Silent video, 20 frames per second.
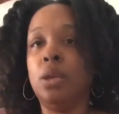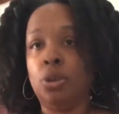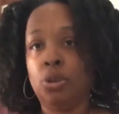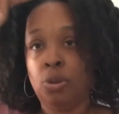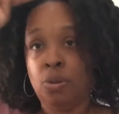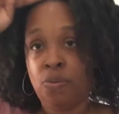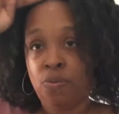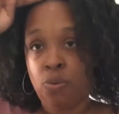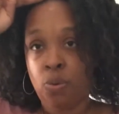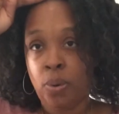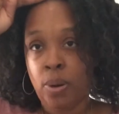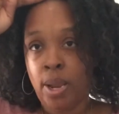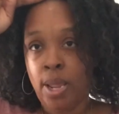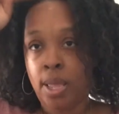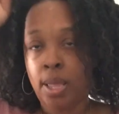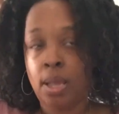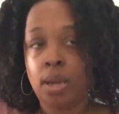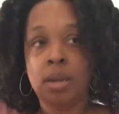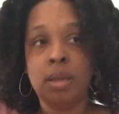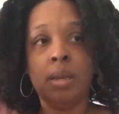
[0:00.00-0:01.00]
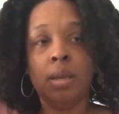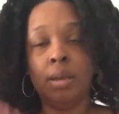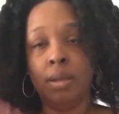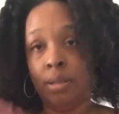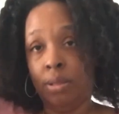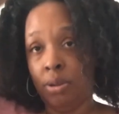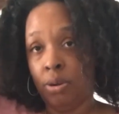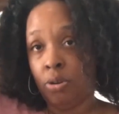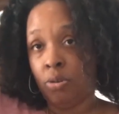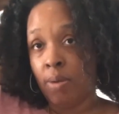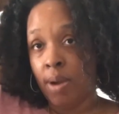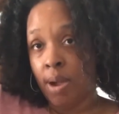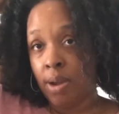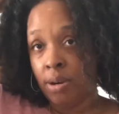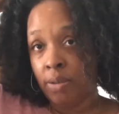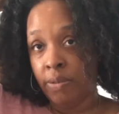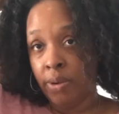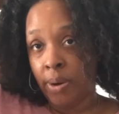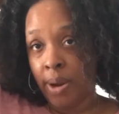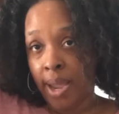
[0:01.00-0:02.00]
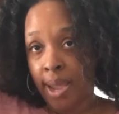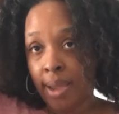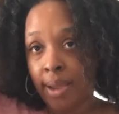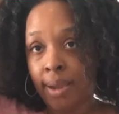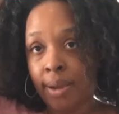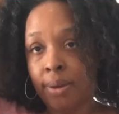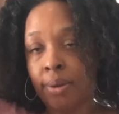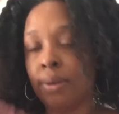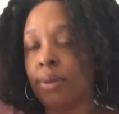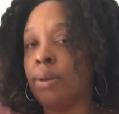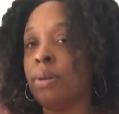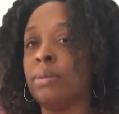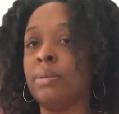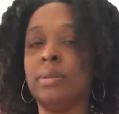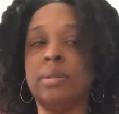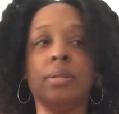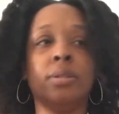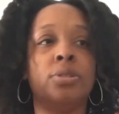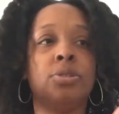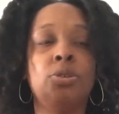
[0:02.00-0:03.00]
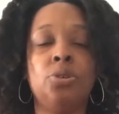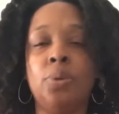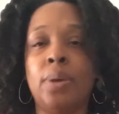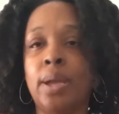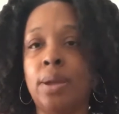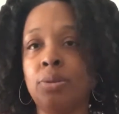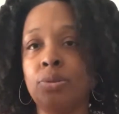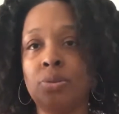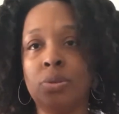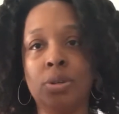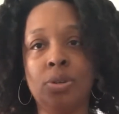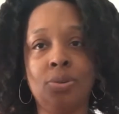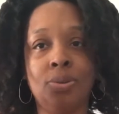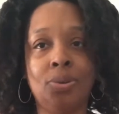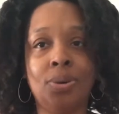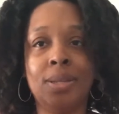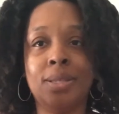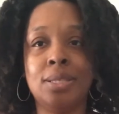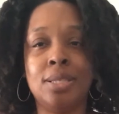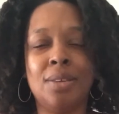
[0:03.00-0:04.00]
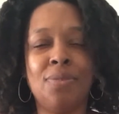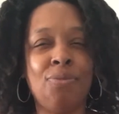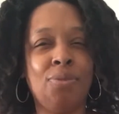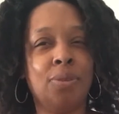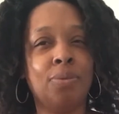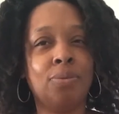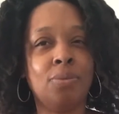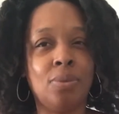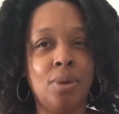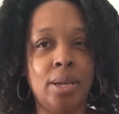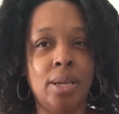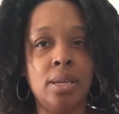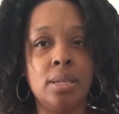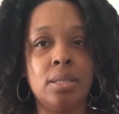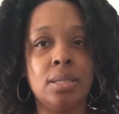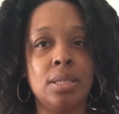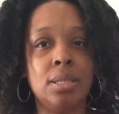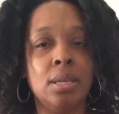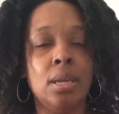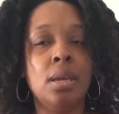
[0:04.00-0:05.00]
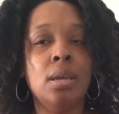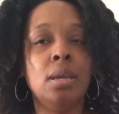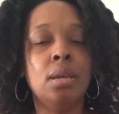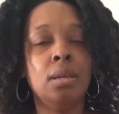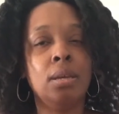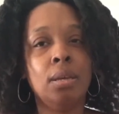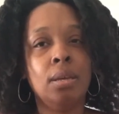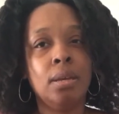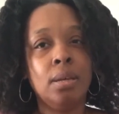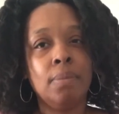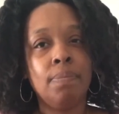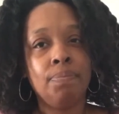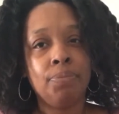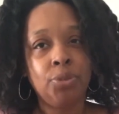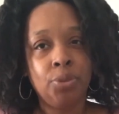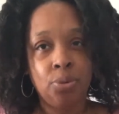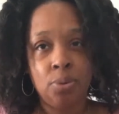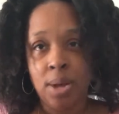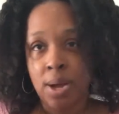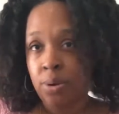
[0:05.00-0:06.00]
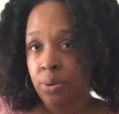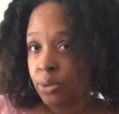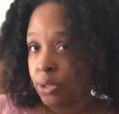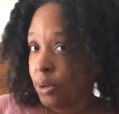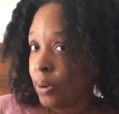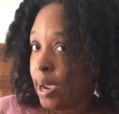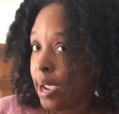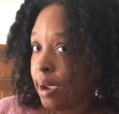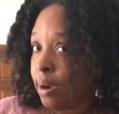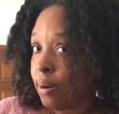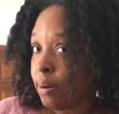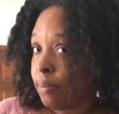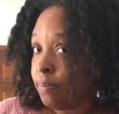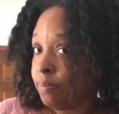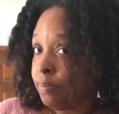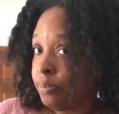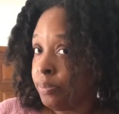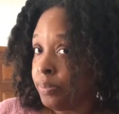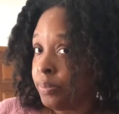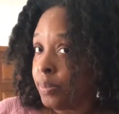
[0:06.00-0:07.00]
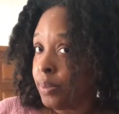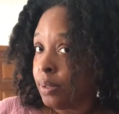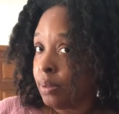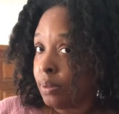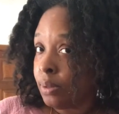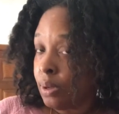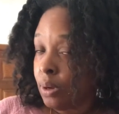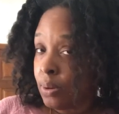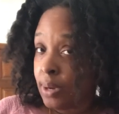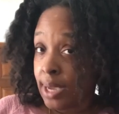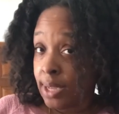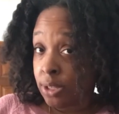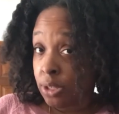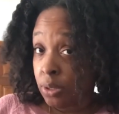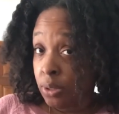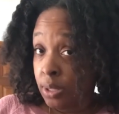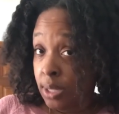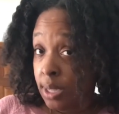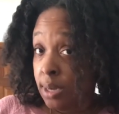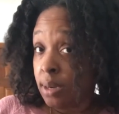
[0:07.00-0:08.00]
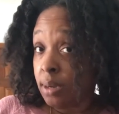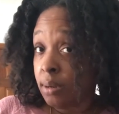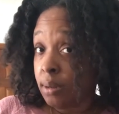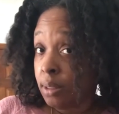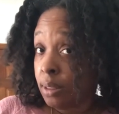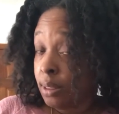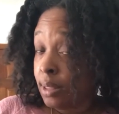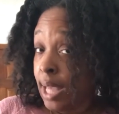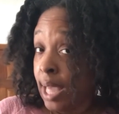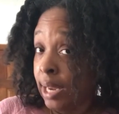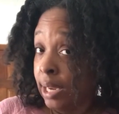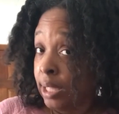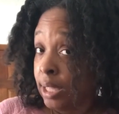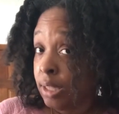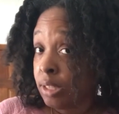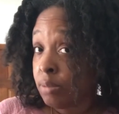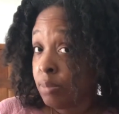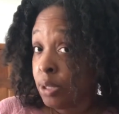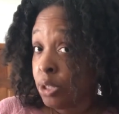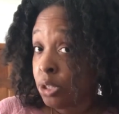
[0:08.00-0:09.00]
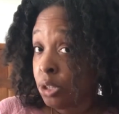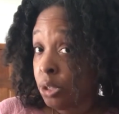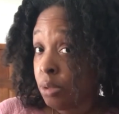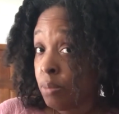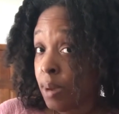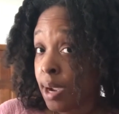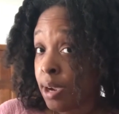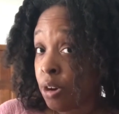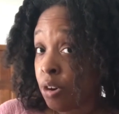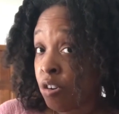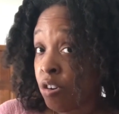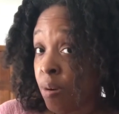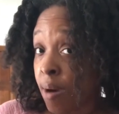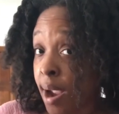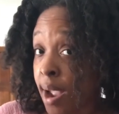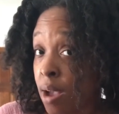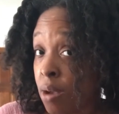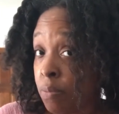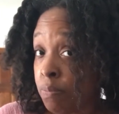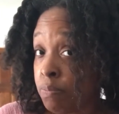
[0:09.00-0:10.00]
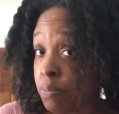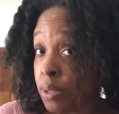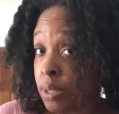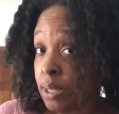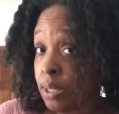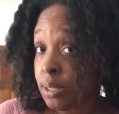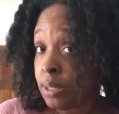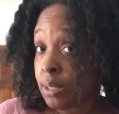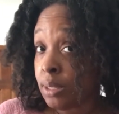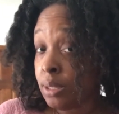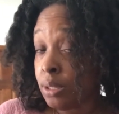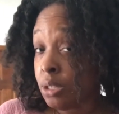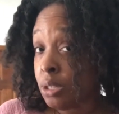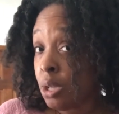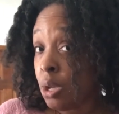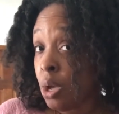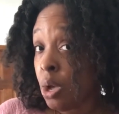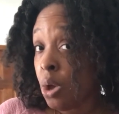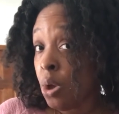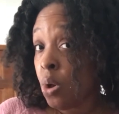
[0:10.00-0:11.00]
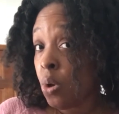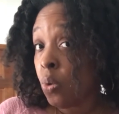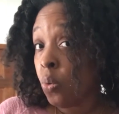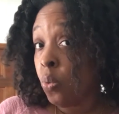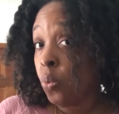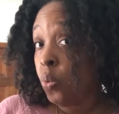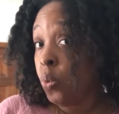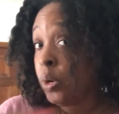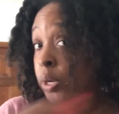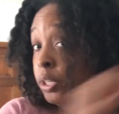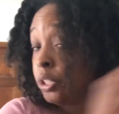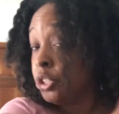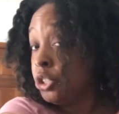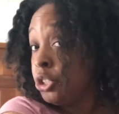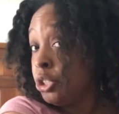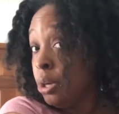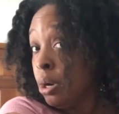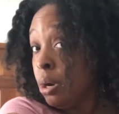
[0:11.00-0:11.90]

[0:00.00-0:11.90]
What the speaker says: your forehead, the crown of your hair. So your hair's going to grow at different rates throughout your hair. Okay, so then that leads me to my crown pieces, which